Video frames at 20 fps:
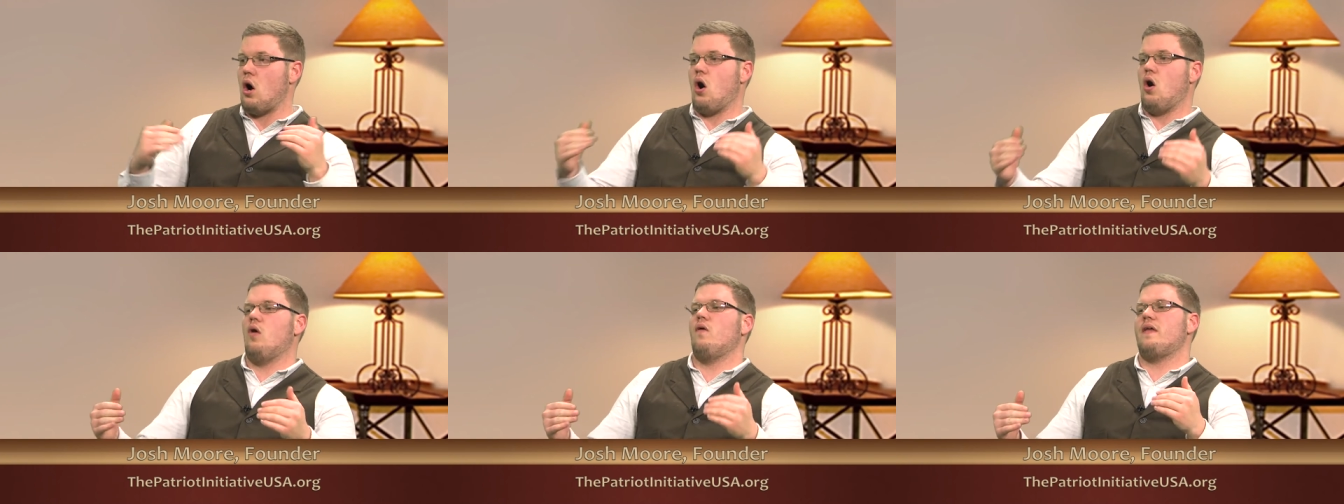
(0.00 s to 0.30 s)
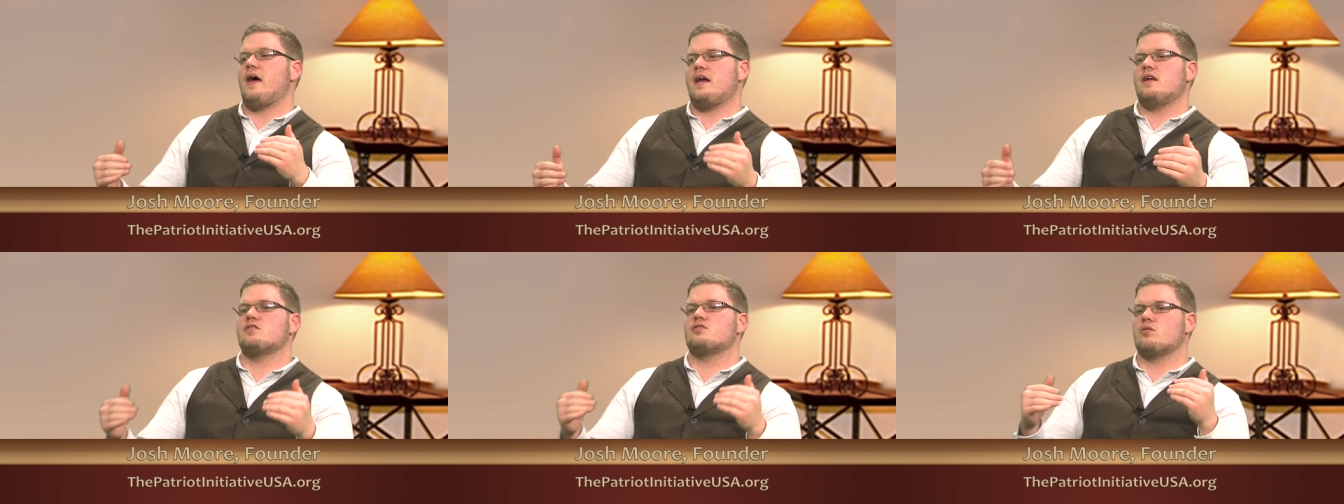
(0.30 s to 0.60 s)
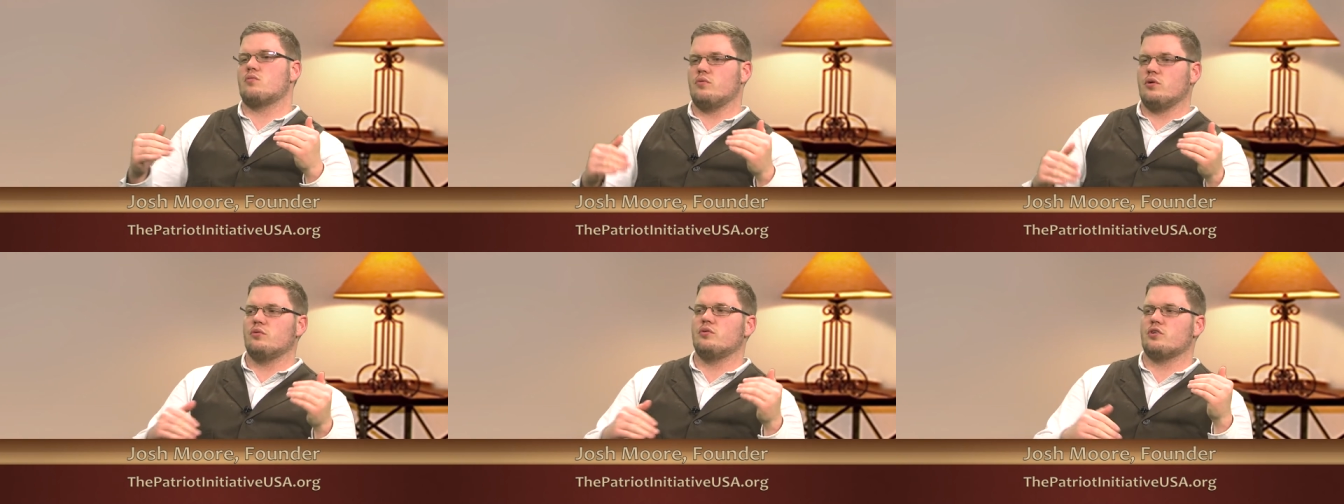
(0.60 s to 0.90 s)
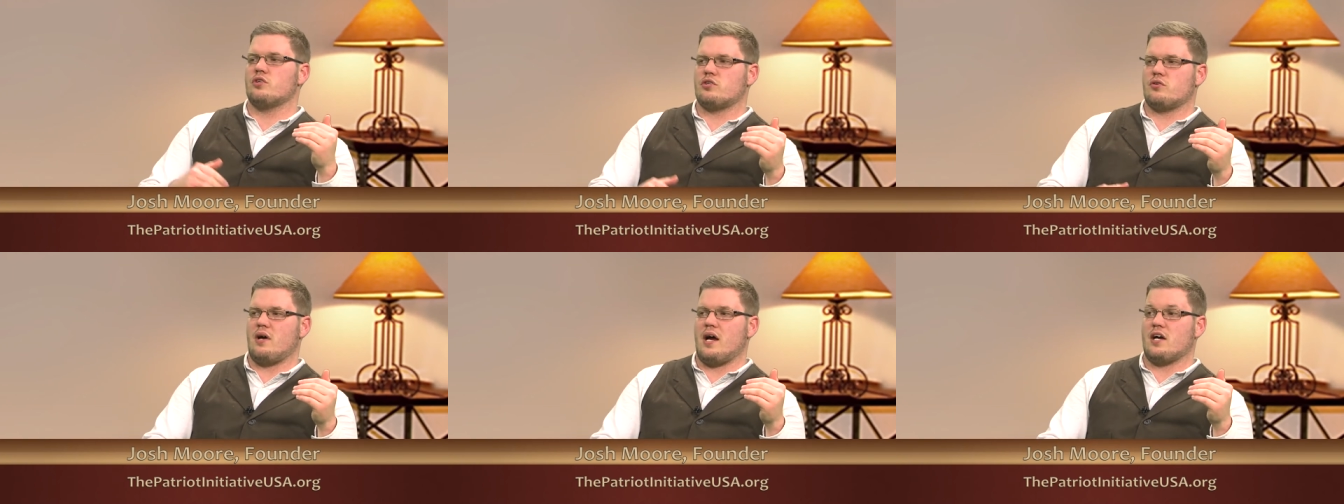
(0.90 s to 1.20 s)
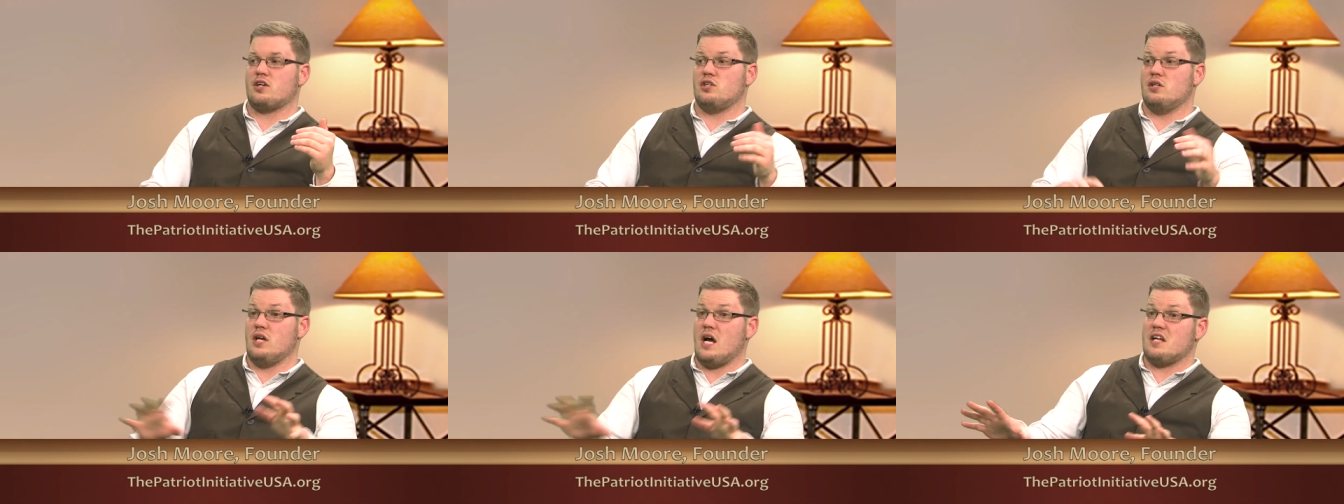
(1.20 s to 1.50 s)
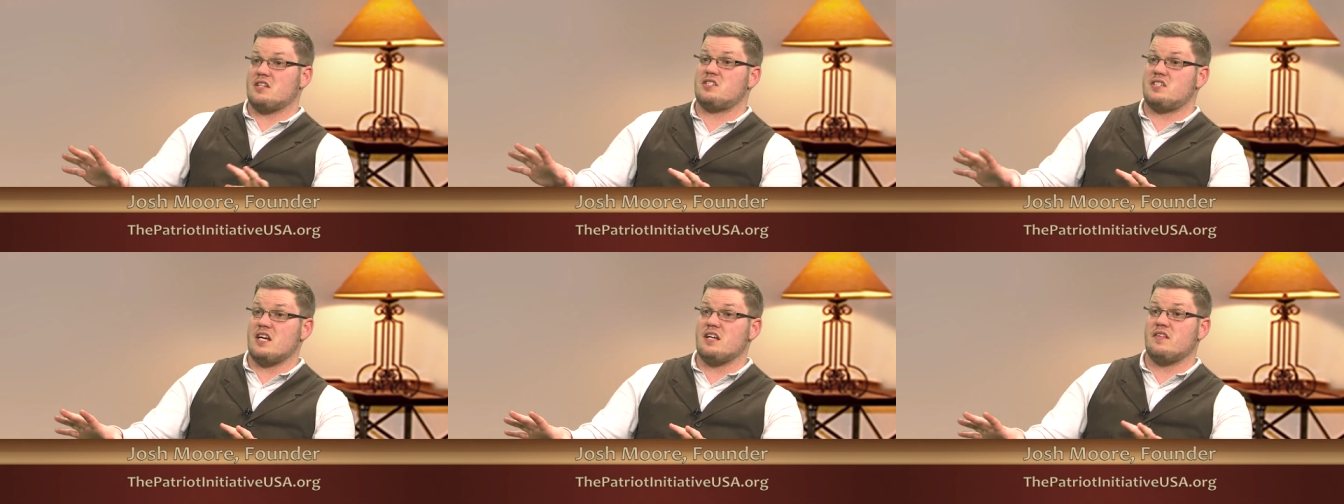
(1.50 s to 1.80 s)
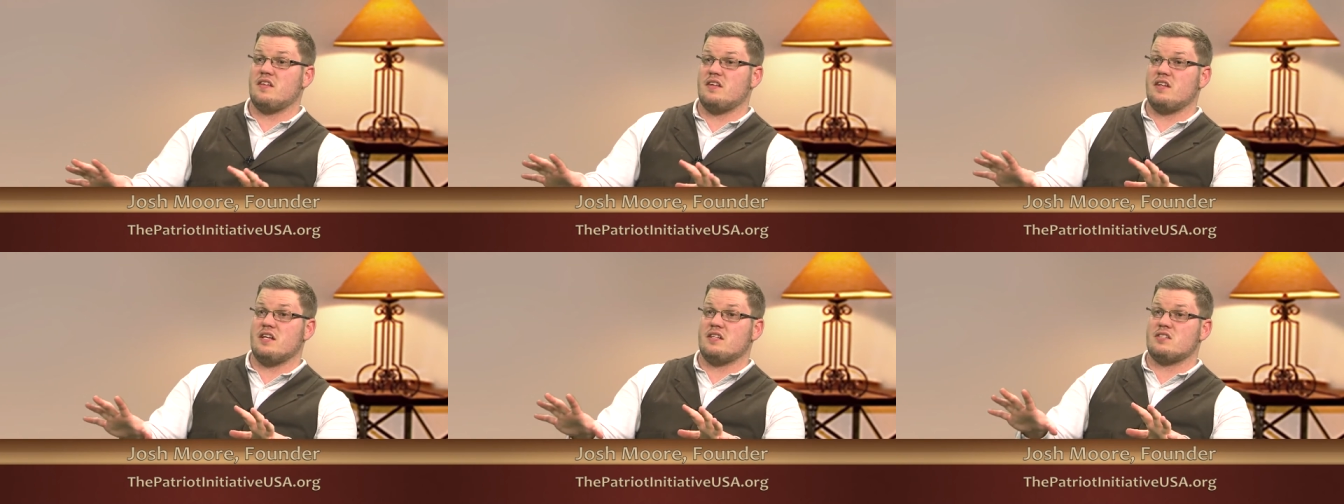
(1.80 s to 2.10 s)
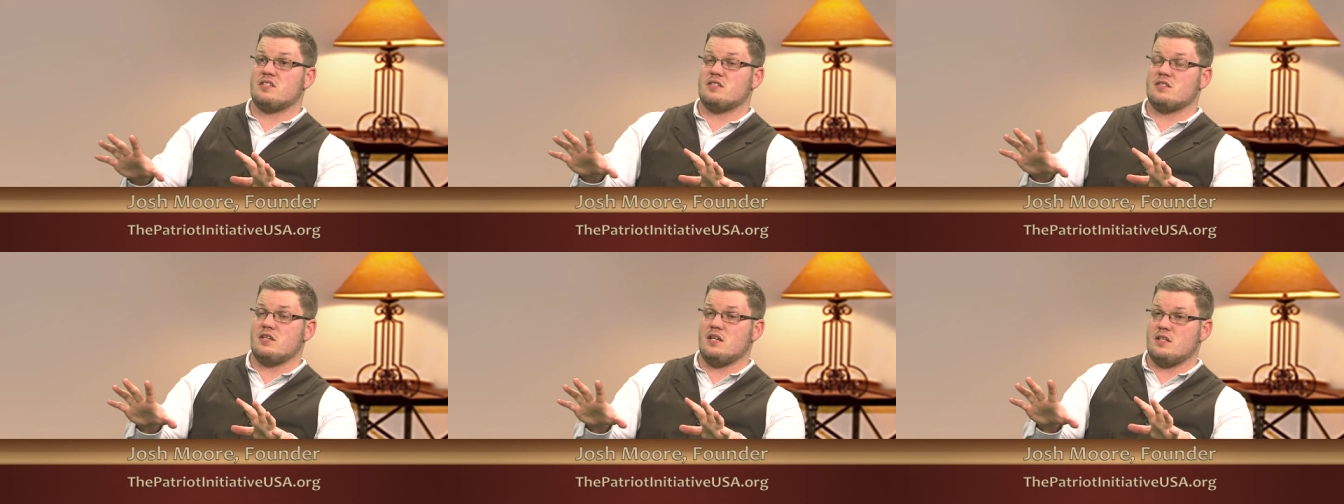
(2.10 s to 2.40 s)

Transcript: All that is a real distraction. Not saying that it's